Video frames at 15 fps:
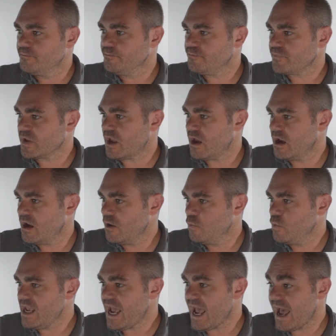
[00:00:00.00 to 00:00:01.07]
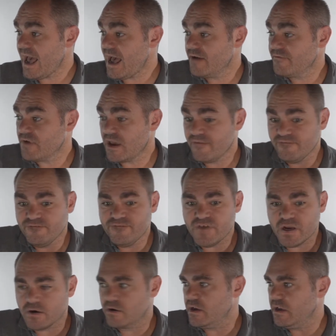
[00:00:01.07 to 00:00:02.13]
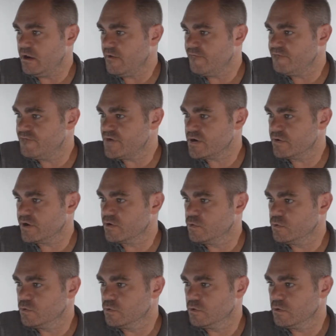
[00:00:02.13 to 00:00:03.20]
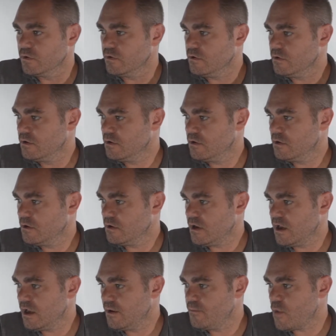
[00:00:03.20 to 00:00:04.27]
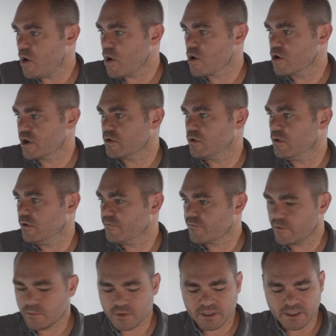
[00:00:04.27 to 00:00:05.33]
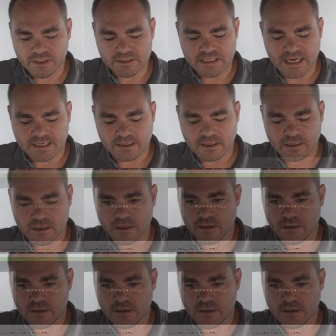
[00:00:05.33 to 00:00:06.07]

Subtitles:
We have a very, very cool article from Clean Technica. Let me